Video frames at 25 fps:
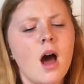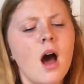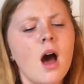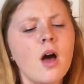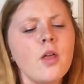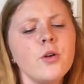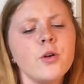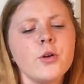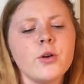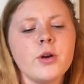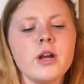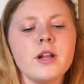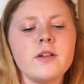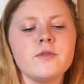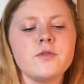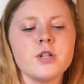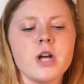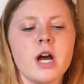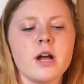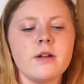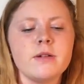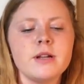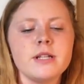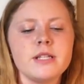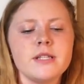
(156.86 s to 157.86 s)
Other creative
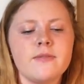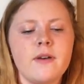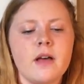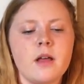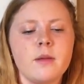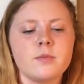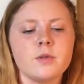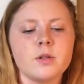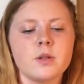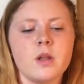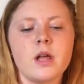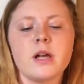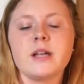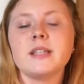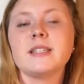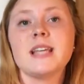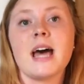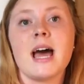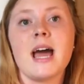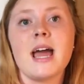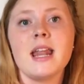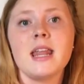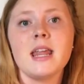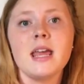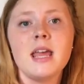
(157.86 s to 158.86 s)
genres developed
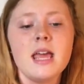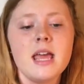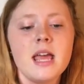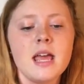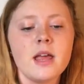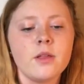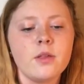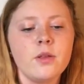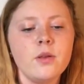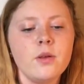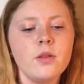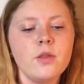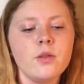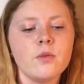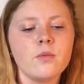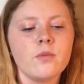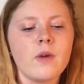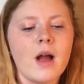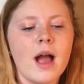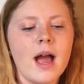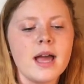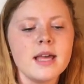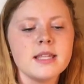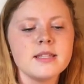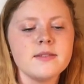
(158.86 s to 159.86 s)
alongside, including the
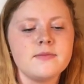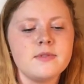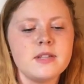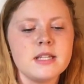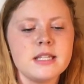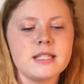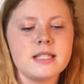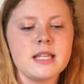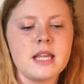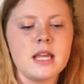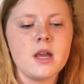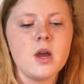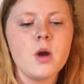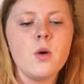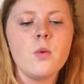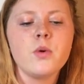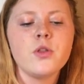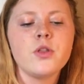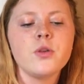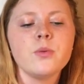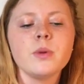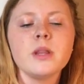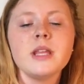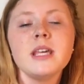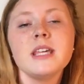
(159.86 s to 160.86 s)
rise of Disney, with
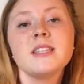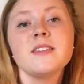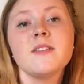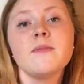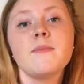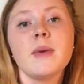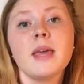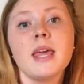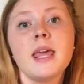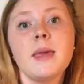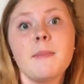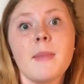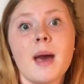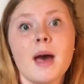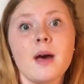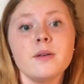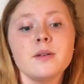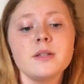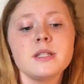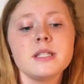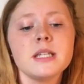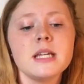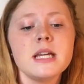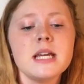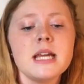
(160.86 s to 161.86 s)
the release of Mickey
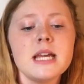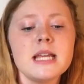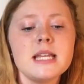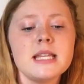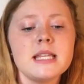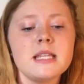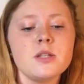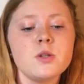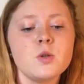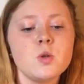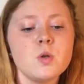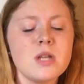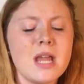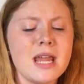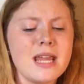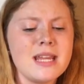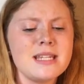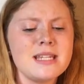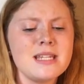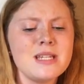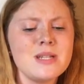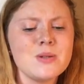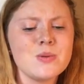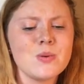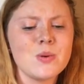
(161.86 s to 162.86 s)
Mouse in
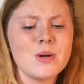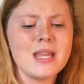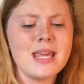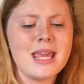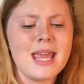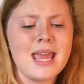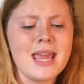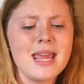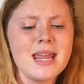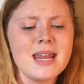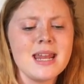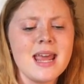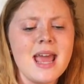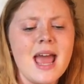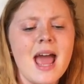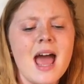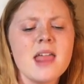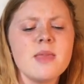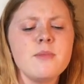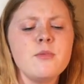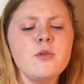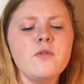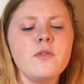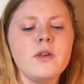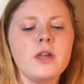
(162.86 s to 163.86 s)
1928,
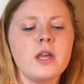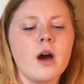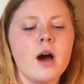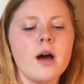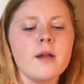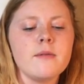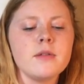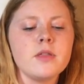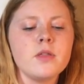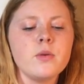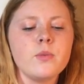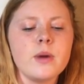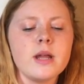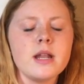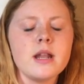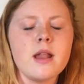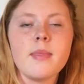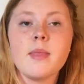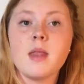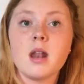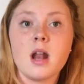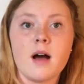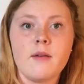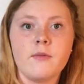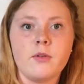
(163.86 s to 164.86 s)
and the movie Gone with the Wind
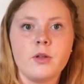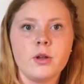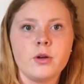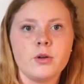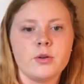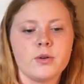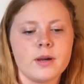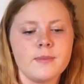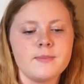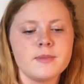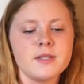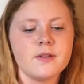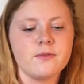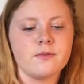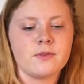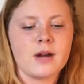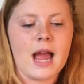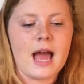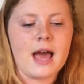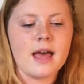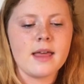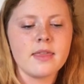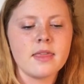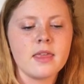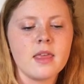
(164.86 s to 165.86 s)
and the novel Grapes of
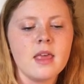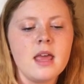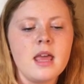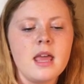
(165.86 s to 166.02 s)
Wrath,